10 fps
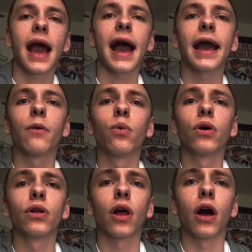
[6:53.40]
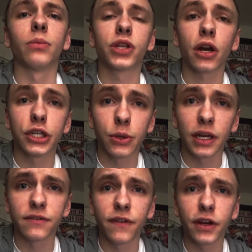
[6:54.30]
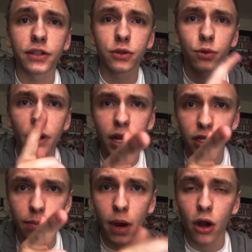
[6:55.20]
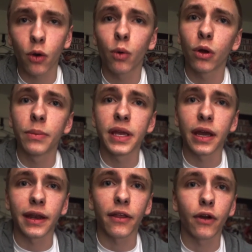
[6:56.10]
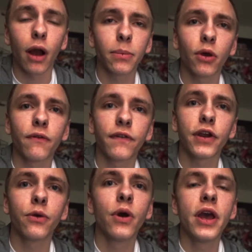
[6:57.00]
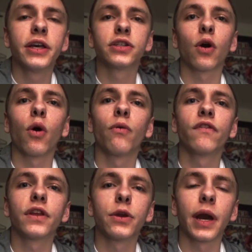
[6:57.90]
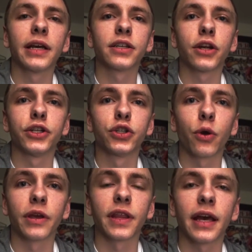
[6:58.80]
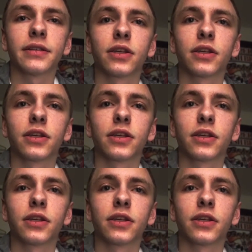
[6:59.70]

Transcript: I will talk to you guys very soon. Tomorrow will be another upload for you, so hopefully you guys are enjoying that.